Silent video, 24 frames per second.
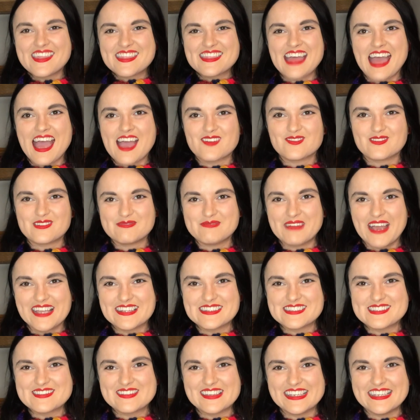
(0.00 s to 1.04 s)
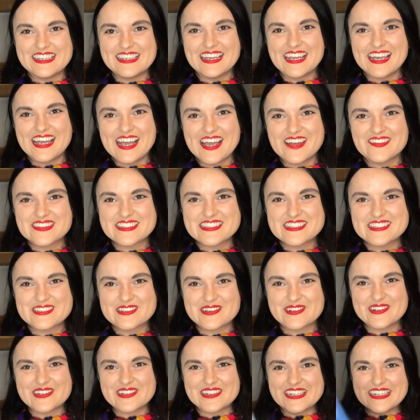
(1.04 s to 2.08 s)
That reminds me of a
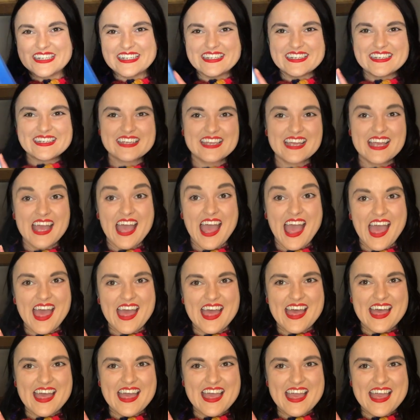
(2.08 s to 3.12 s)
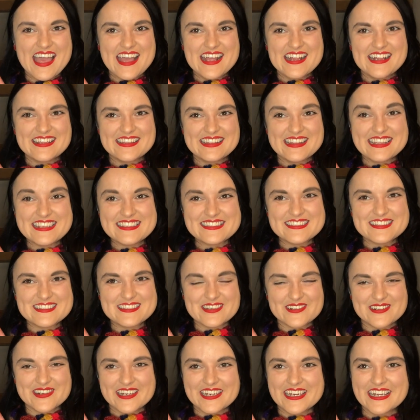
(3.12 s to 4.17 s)
story. Uh, this
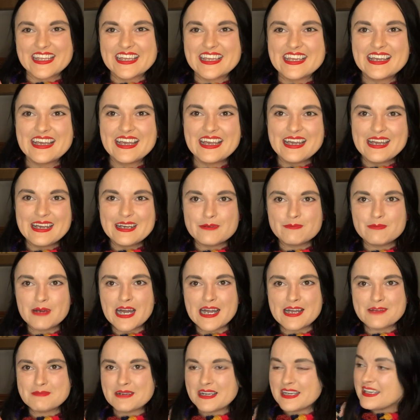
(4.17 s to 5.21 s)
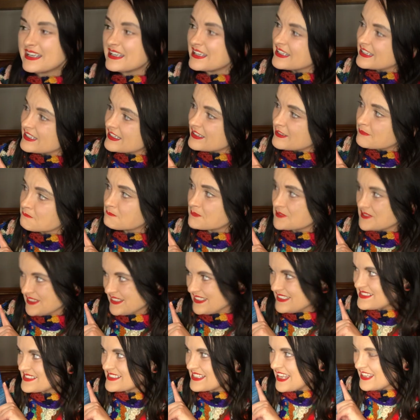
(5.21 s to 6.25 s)
story. Papa
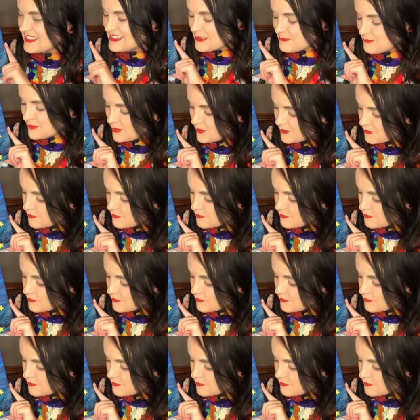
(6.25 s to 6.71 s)
Please Get the Moon